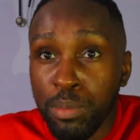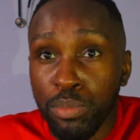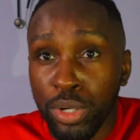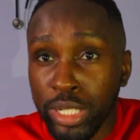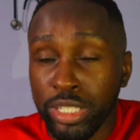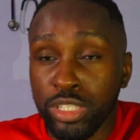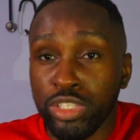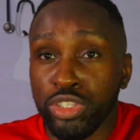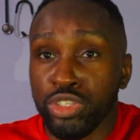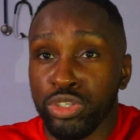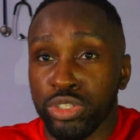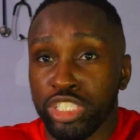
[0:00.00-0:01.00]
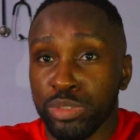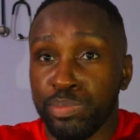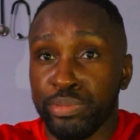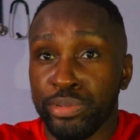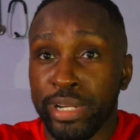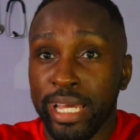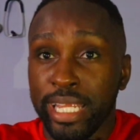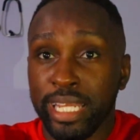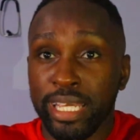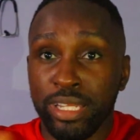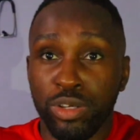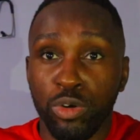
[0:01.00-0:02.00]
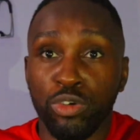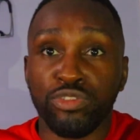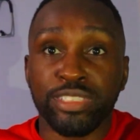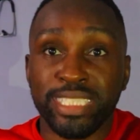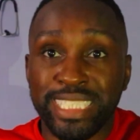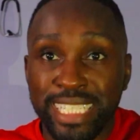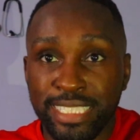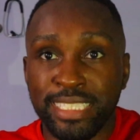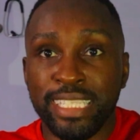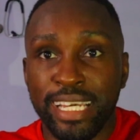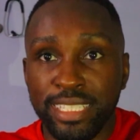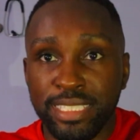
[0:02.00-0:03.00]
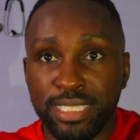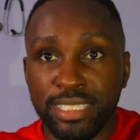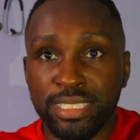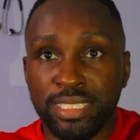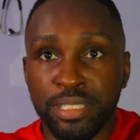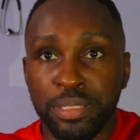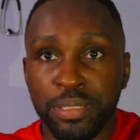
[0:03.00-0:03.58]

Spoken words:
but you're spreading it over 6 days.